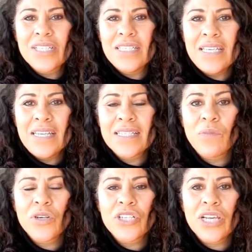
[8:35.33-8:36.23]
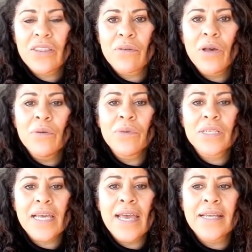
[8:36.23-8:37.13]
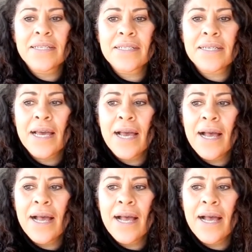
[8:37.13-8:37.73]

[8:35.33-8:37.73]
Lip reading: series I'm watching at the moment. And